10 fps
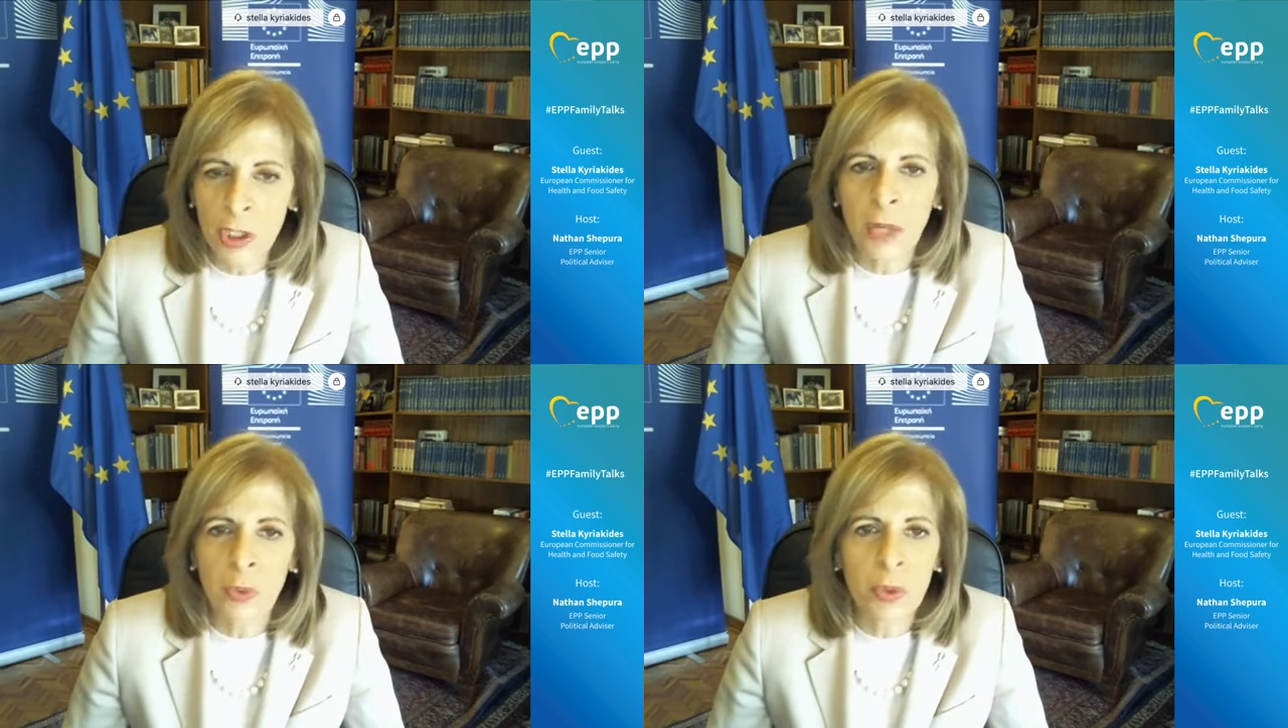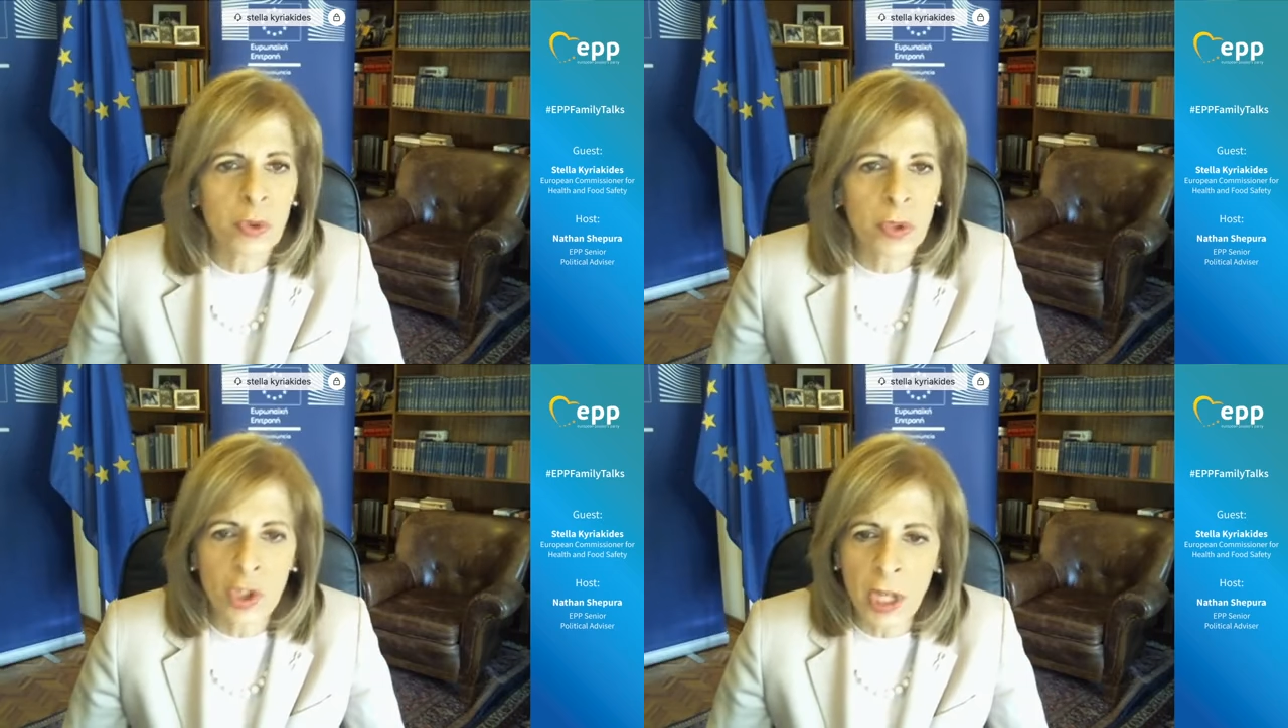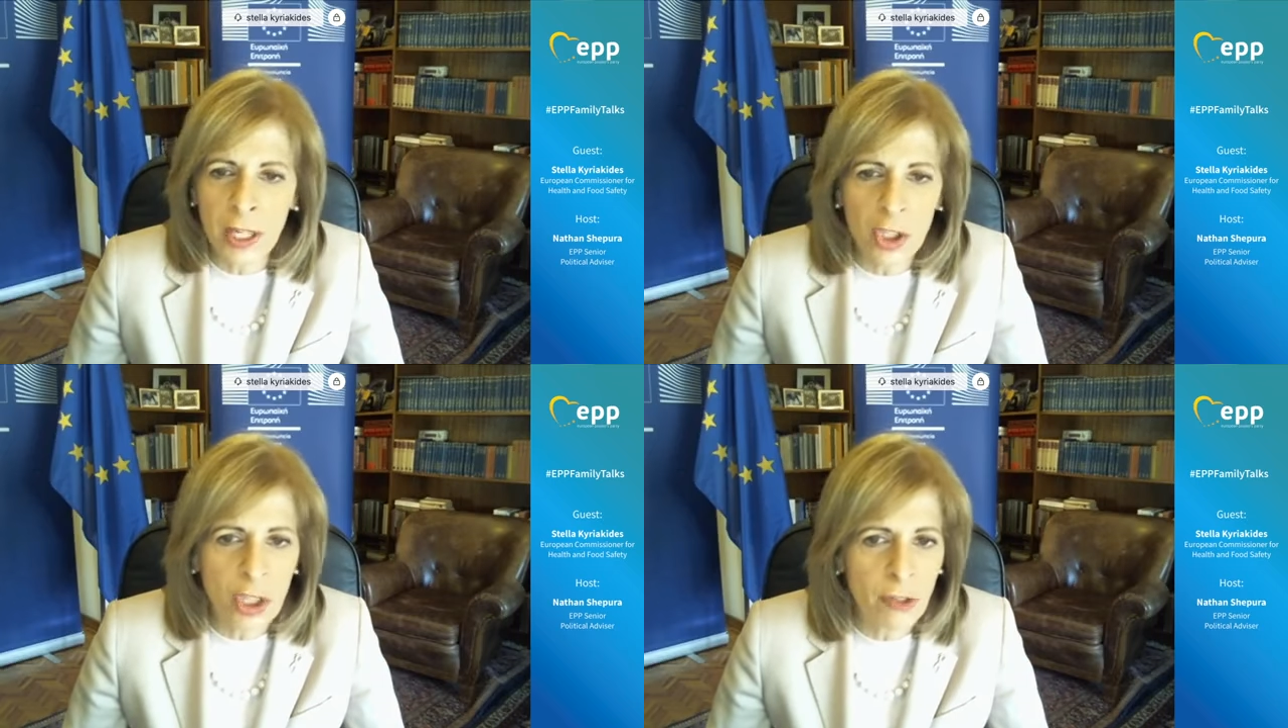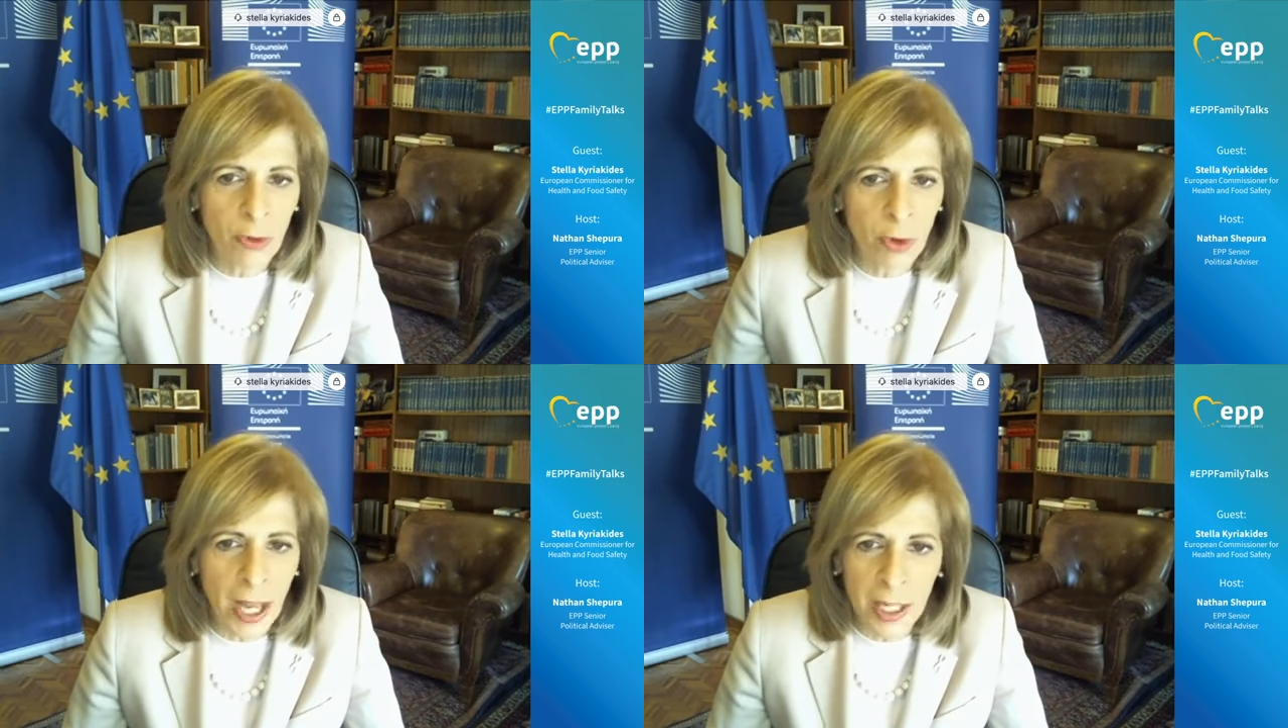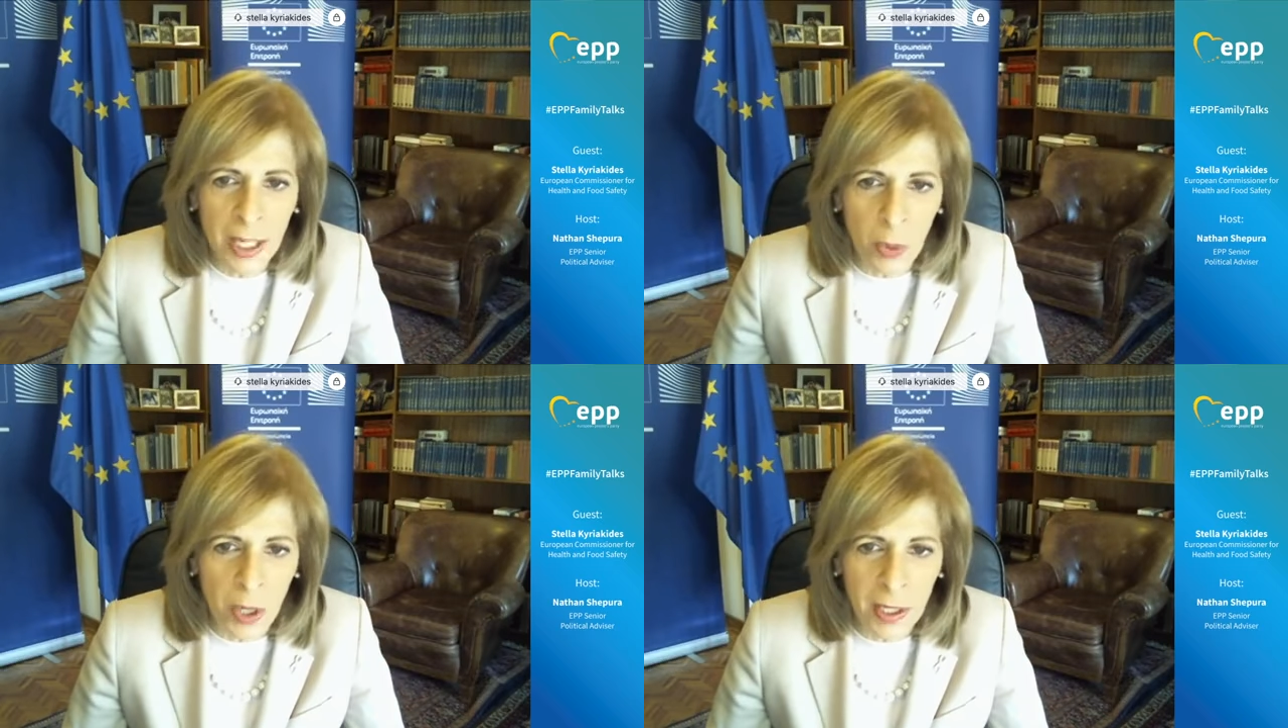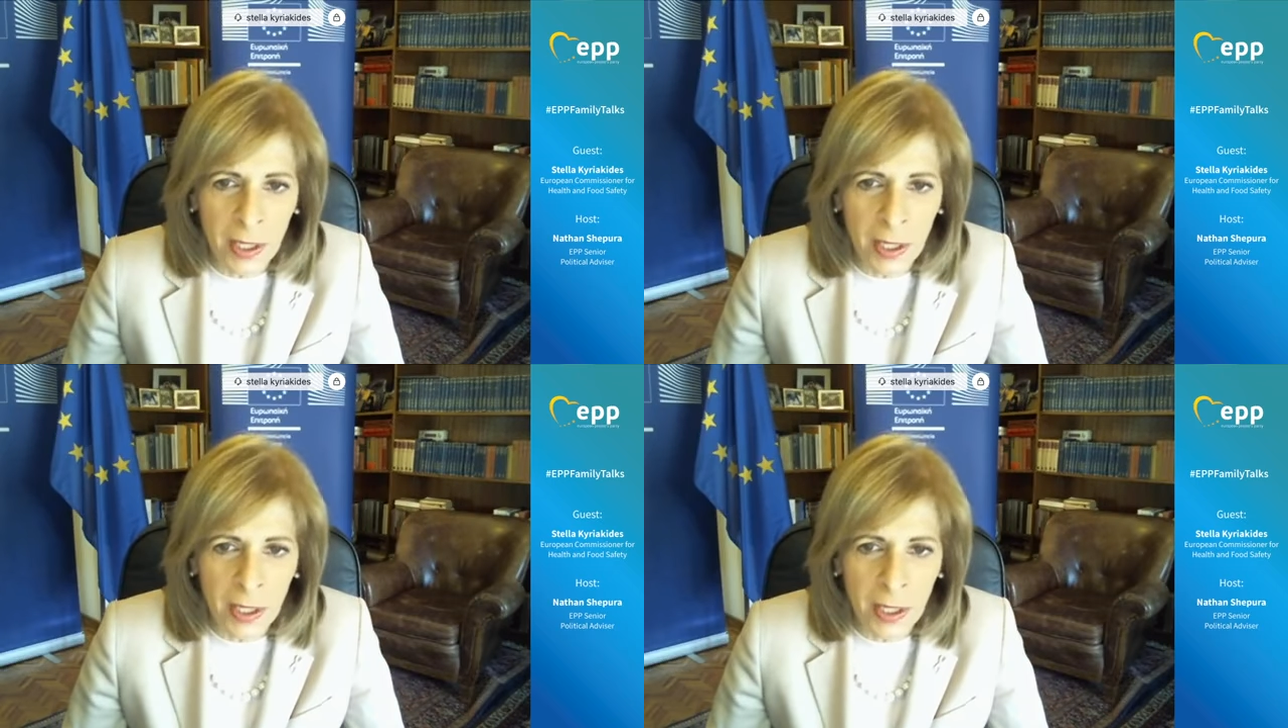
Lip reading: which was challenging for anyone,